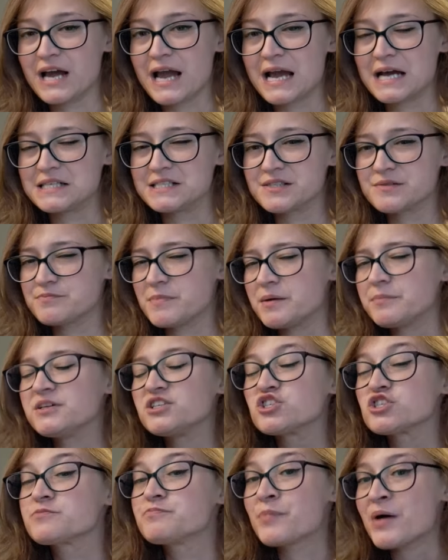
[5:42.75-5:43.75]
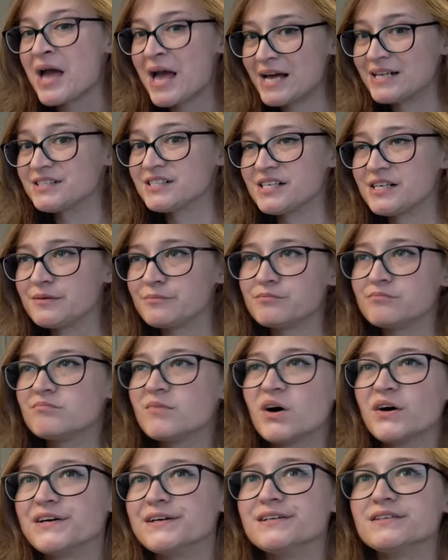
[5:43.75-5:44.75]
and maybe just behead him,
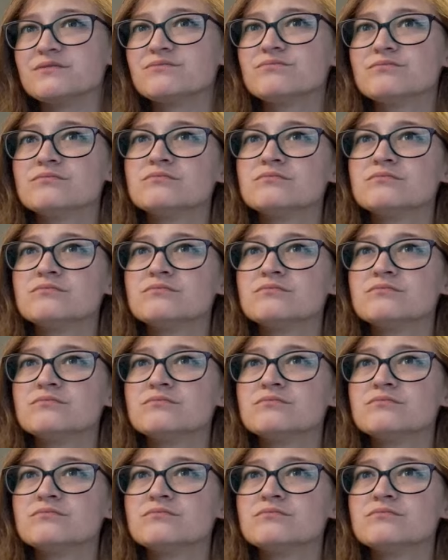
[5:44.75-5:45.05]
i.e.